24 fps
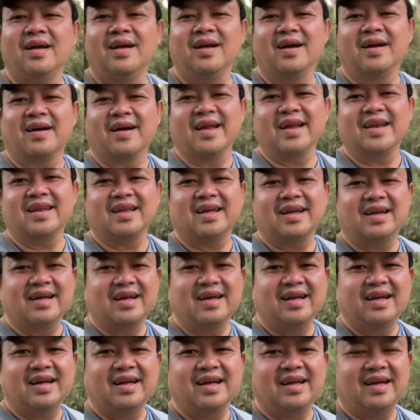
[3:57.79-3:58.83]
Alright,
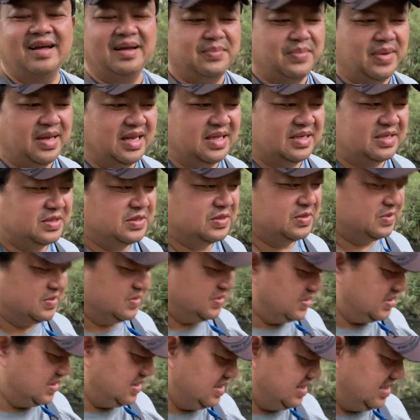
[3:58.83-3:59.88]
I managed to